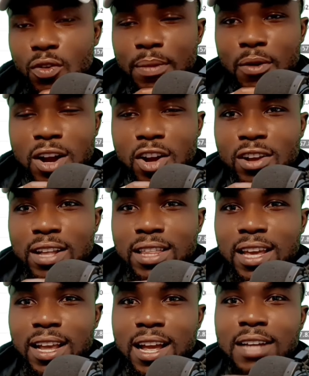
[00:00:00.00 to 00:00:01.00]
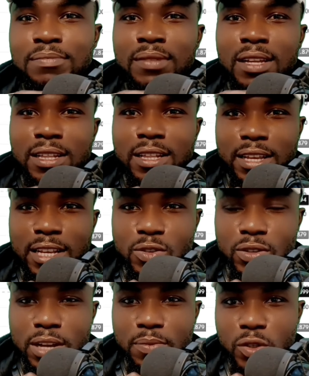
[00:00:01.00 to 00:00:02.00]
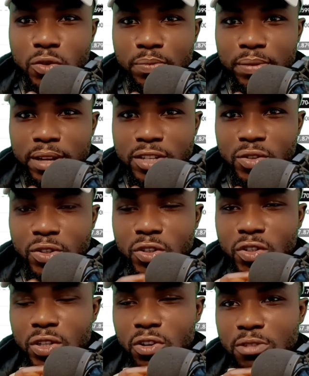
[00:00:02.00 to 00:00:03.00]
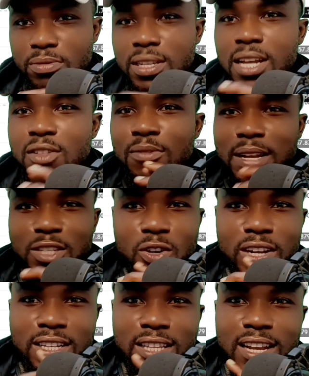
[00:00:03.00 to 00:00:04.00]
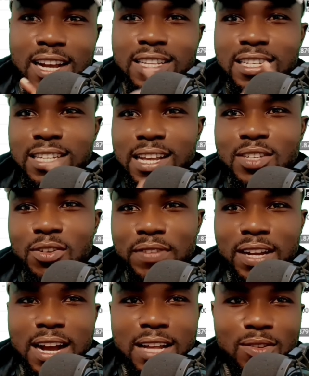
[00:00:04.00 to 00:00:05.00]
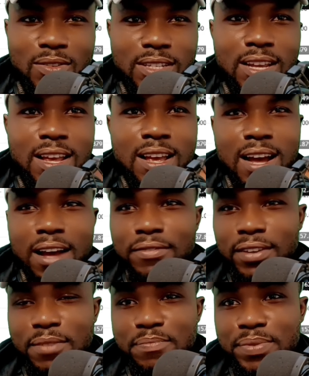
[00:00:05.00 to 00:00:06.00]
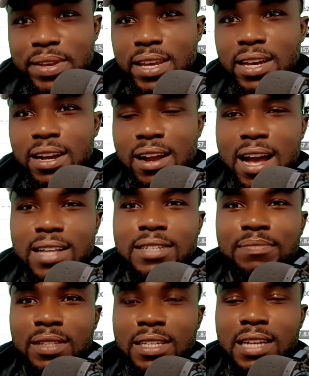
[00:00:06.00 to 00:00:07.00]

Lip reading: Number one criteria, it was able to break structure to the upside. Number two criteria, the sizes of the candles are very big, right?